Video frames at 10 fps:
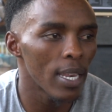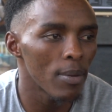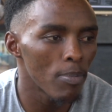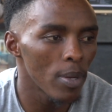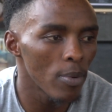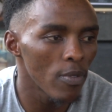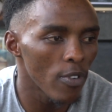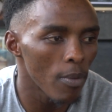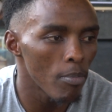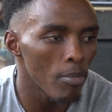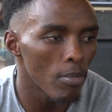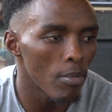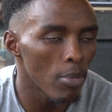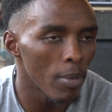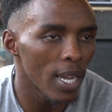and people
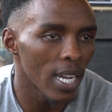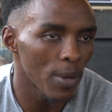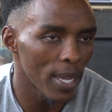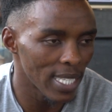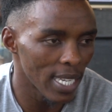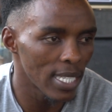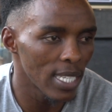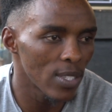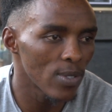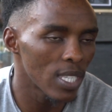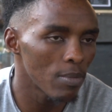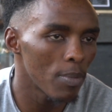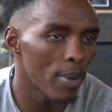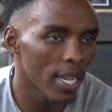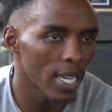from Pumalanga, they were excited to see me
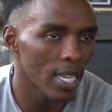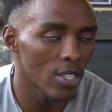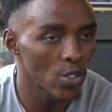back again.